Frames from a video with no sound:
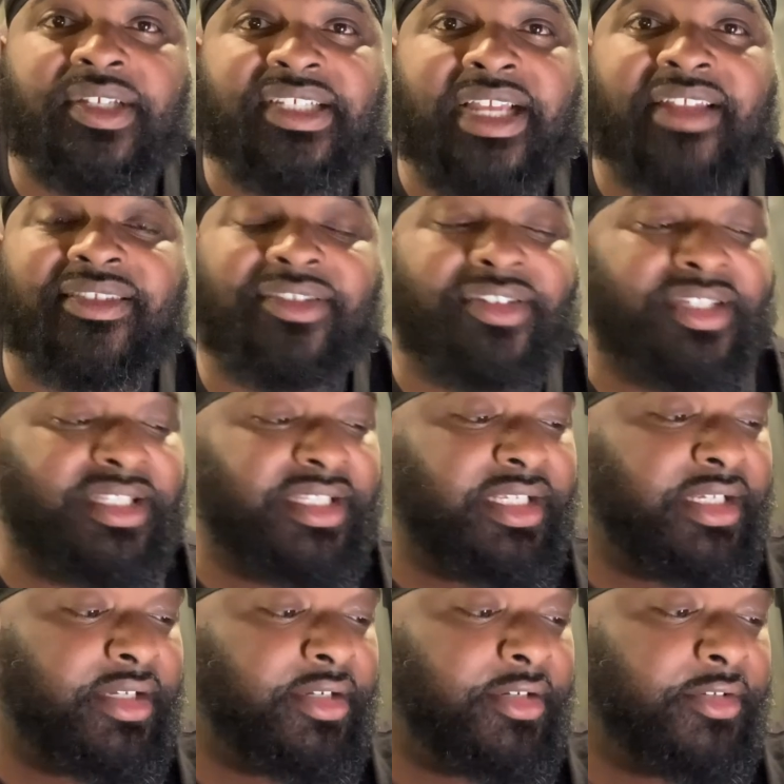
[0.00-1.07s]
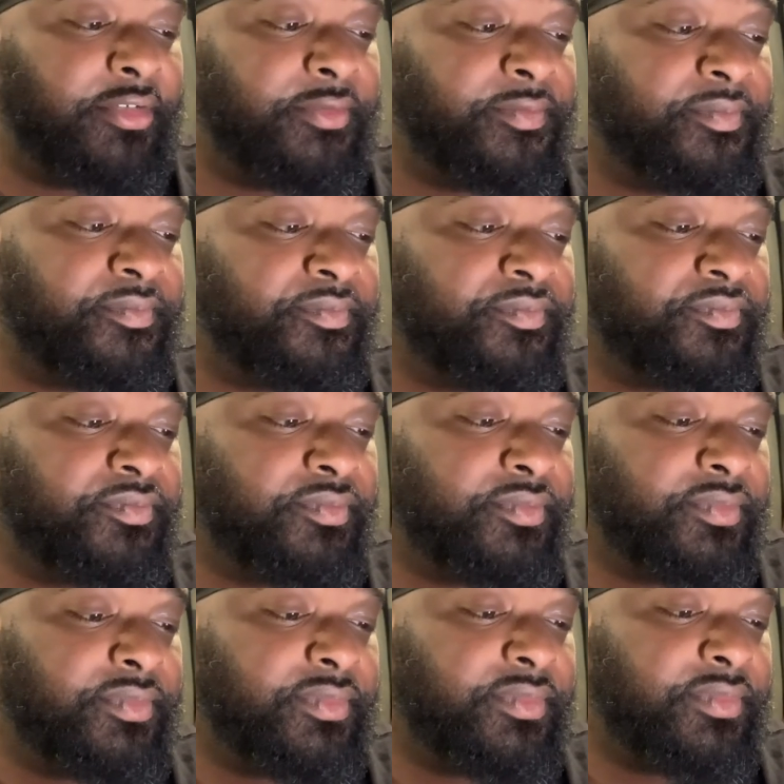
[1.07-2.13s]
after a year.
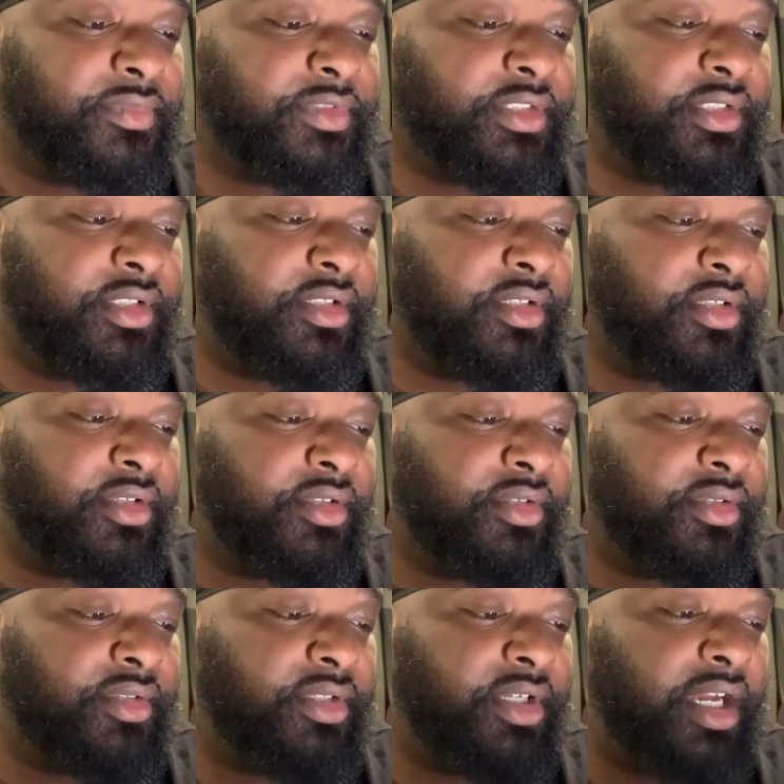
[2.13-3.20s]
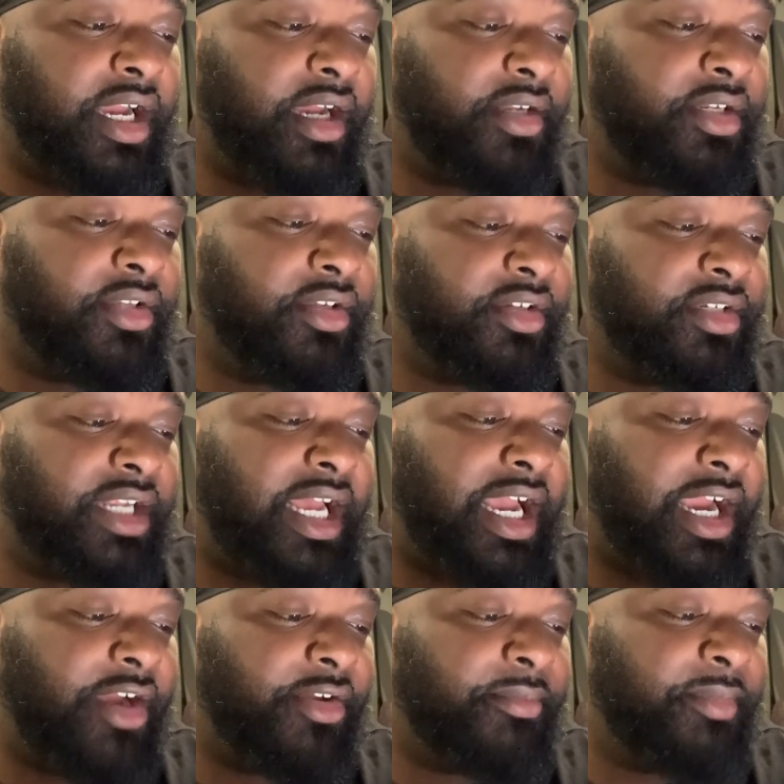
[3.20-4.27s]
Uh, they're, hire, they're looking to
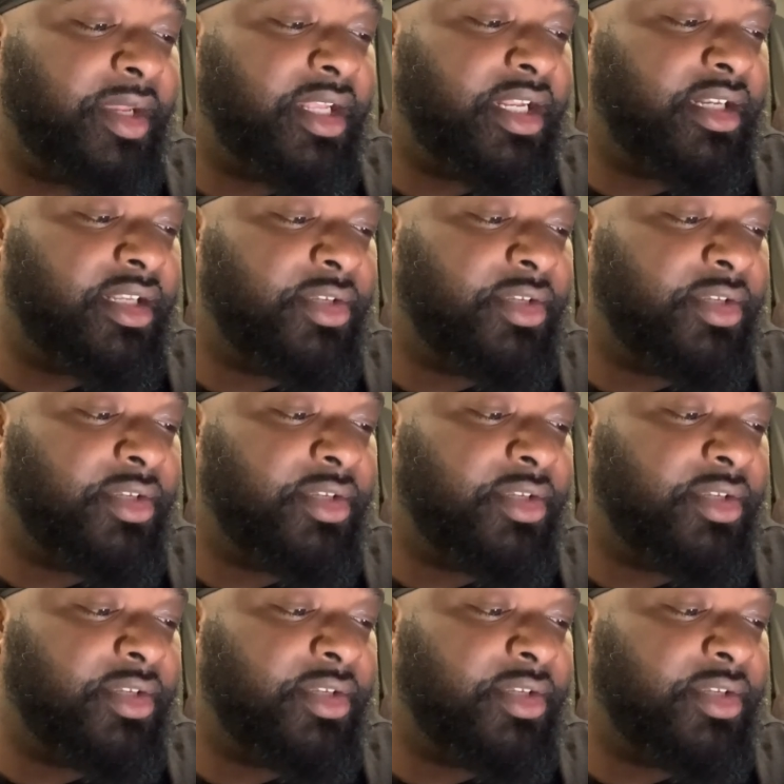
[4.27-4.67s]
hire immediately.